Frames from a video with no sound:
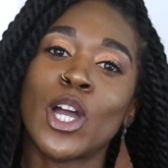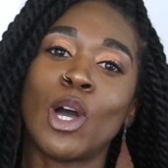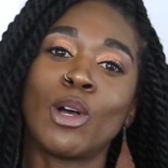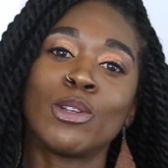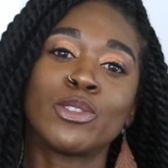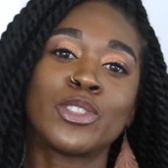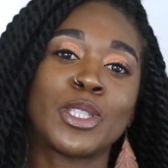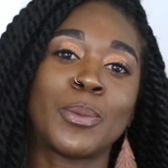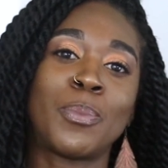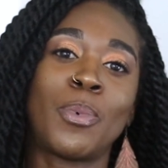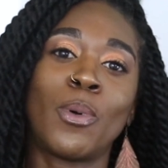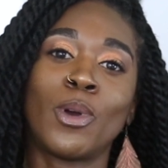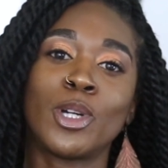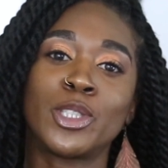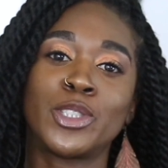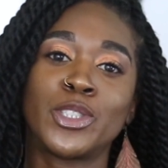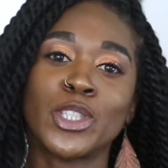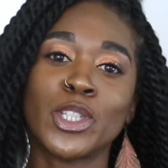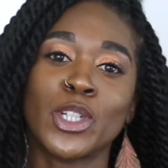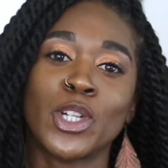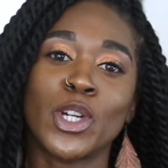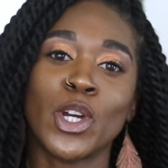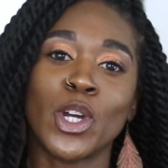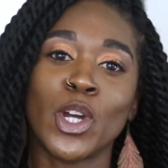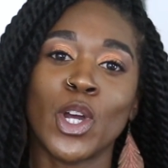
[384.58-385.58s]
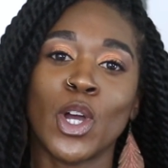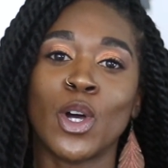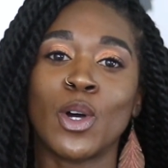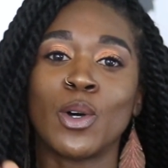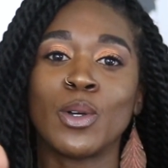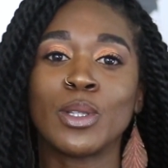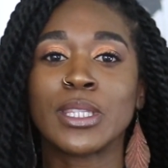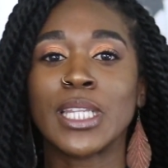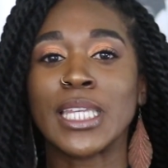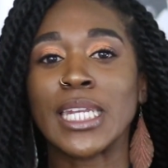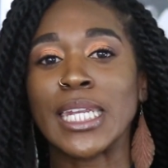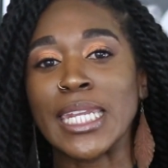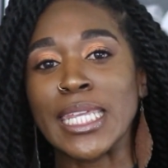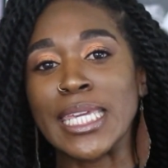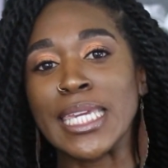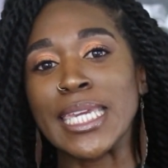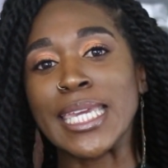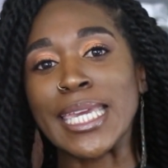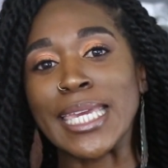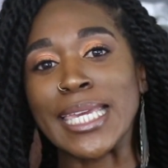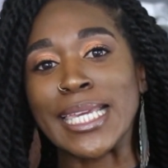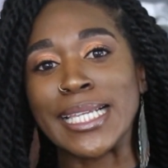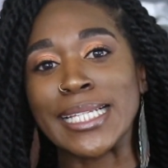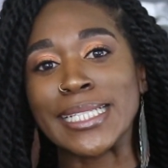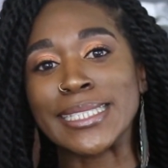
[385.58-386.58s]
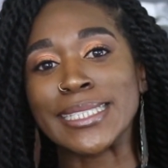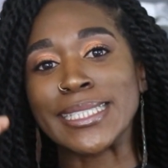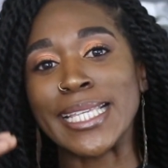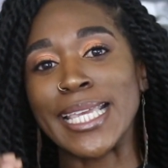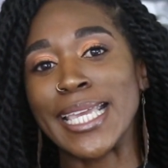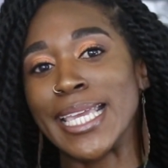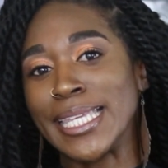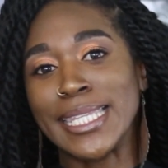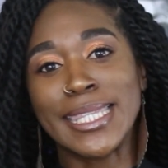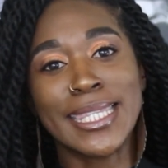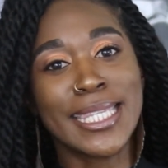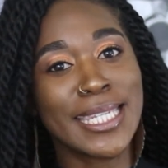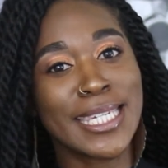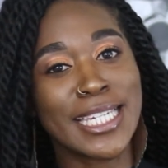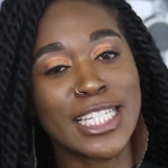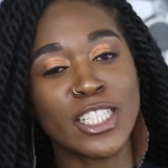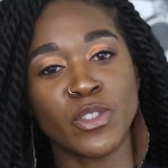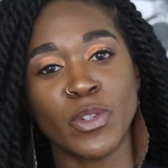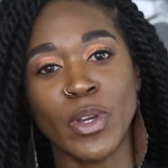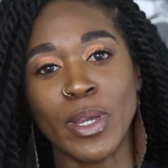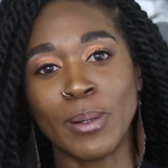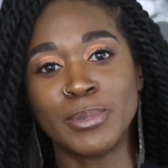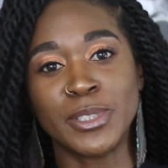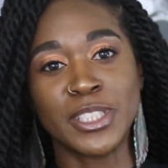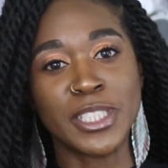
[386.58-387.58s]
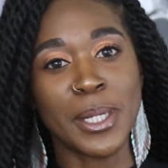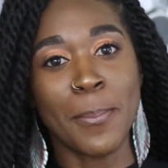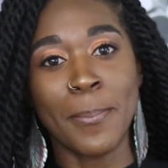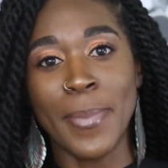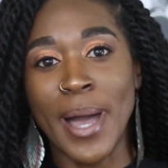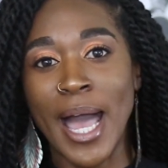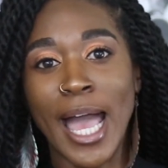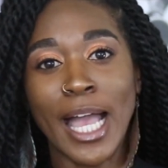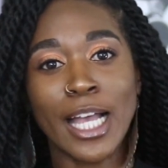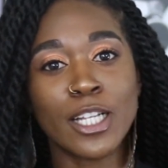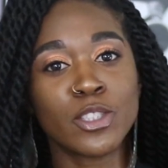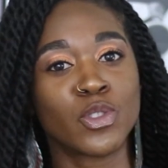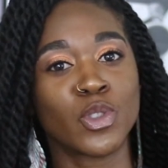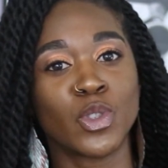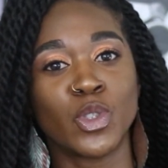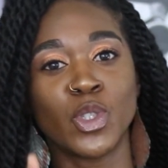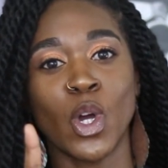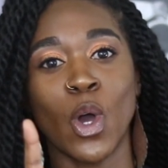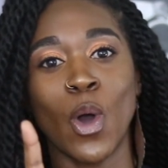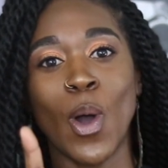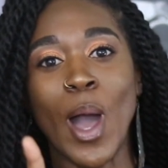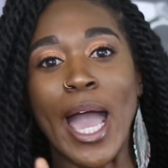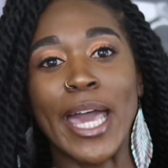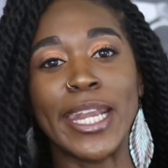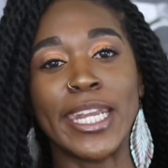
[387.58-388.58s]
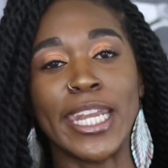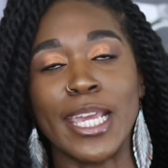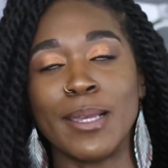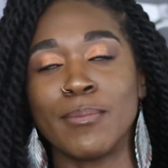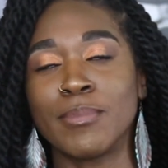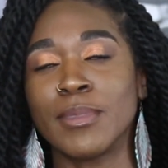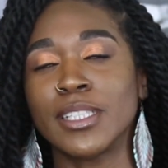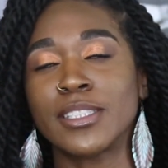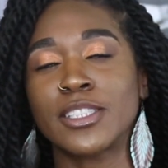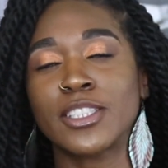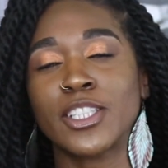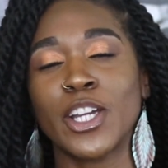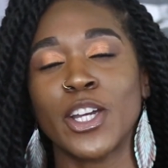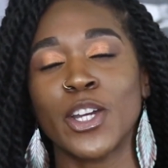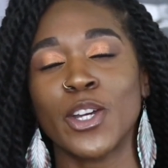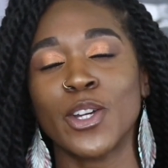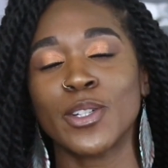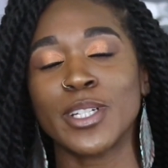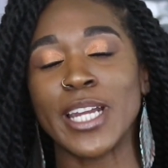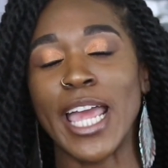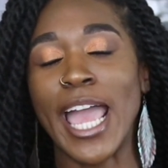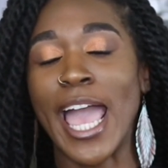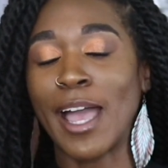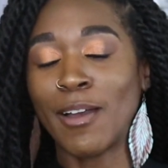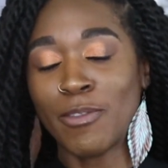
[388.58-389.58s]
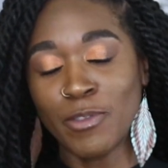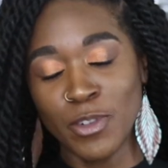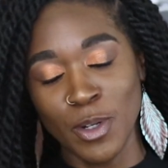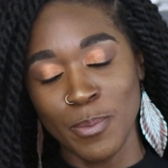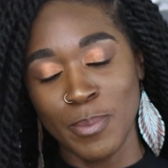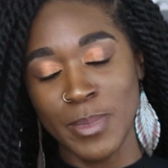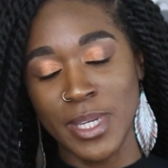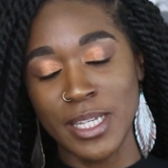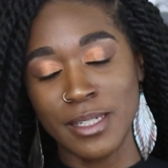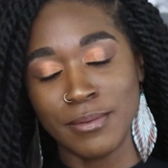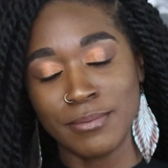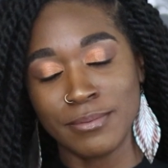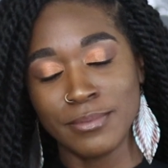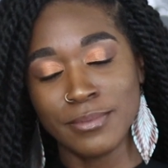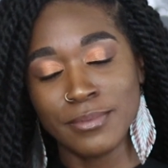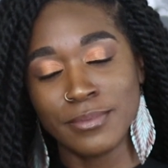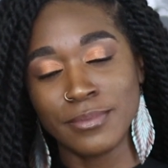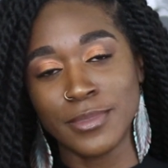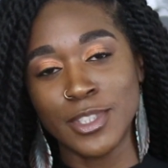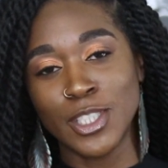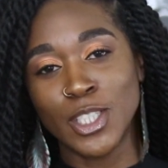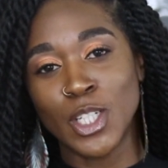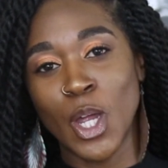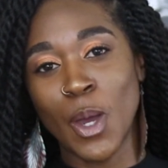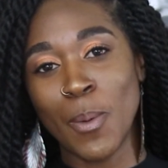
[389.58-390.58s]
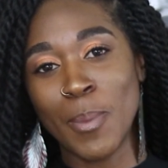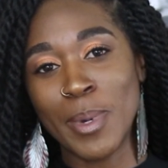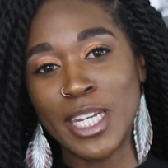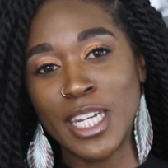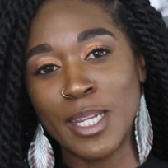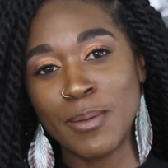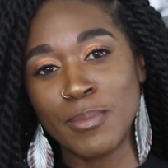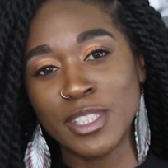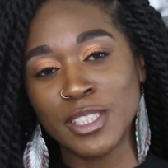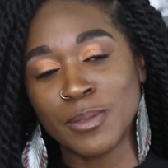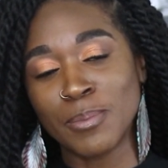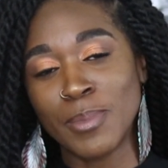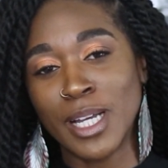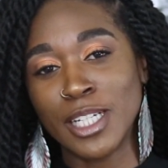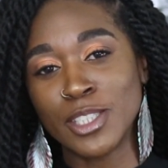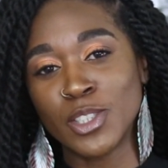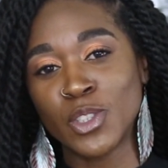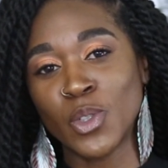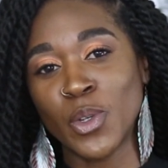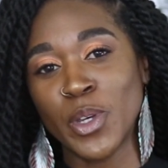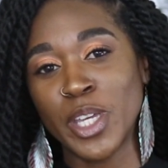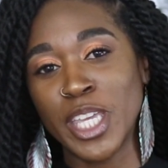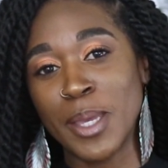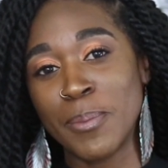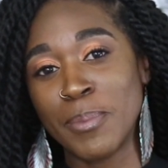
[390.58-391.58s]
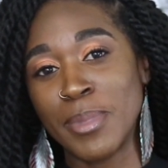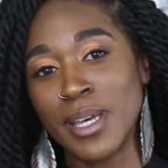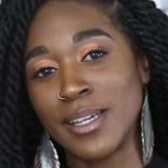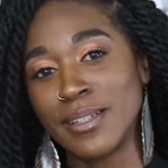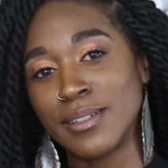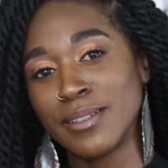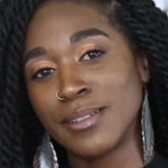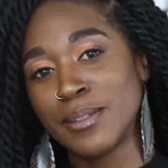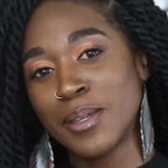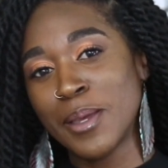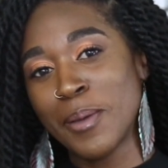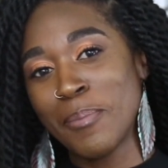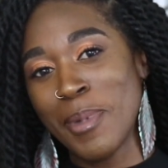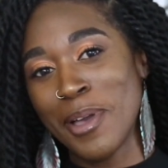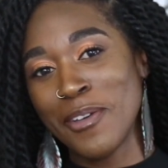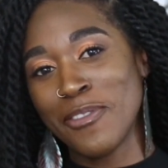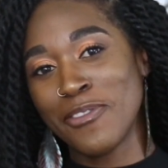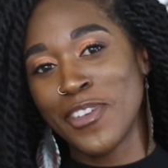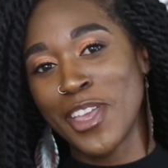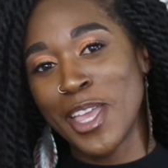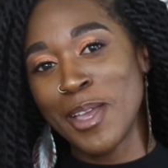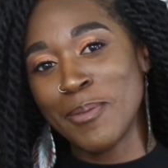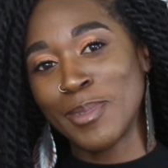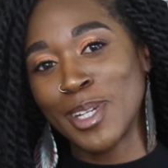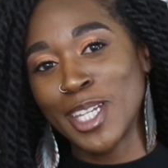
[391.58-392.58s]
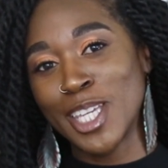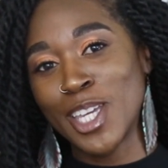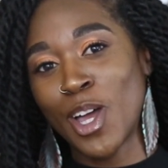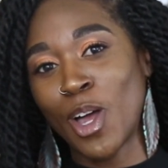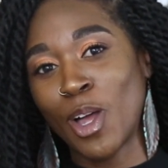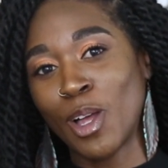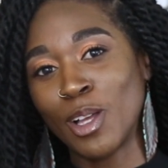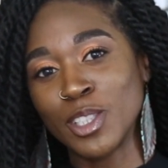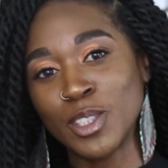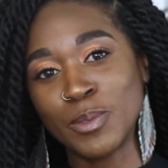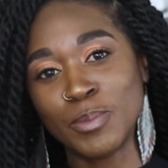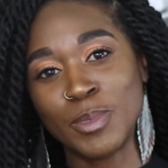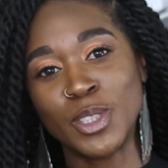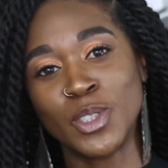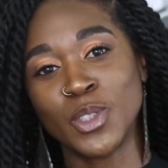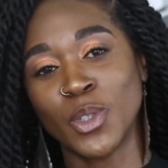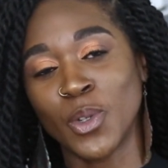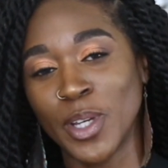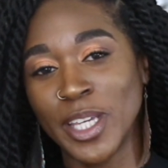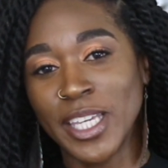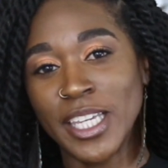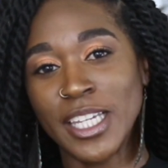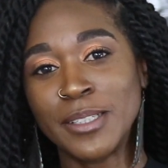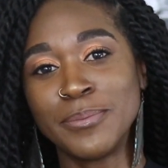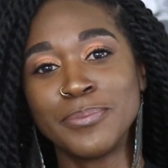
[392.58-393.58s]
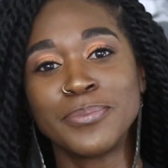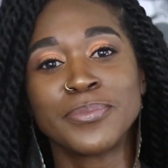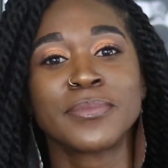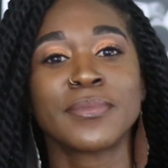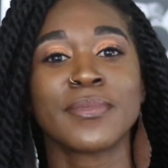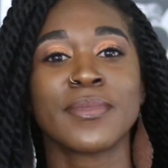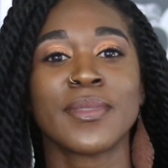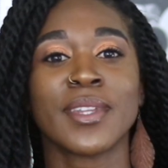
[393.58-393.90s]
go support your girl. The link is in the description box. You know, I named this skirt after me. You know, my name is Montoya, but my family calls me Toya.